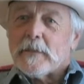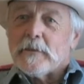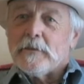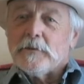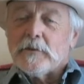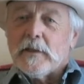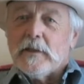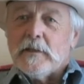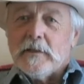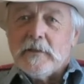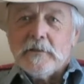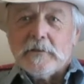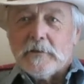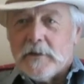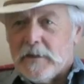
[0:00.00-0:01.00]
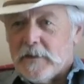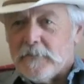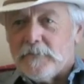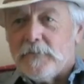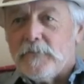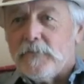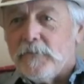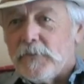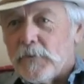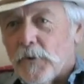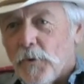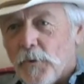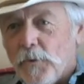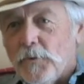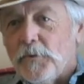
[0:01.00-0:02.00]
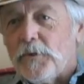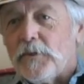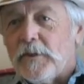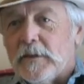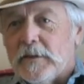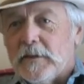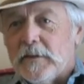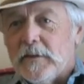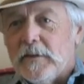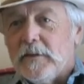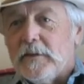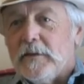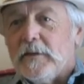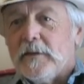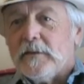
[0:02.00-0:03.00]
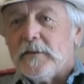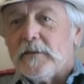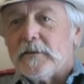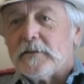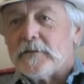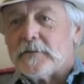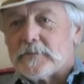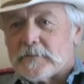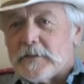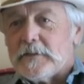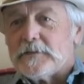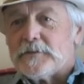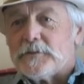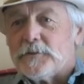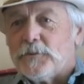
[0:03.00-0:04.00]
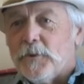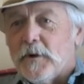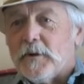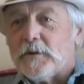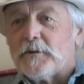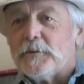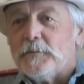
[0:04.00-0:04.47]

you can either have the old thinking that says you want it to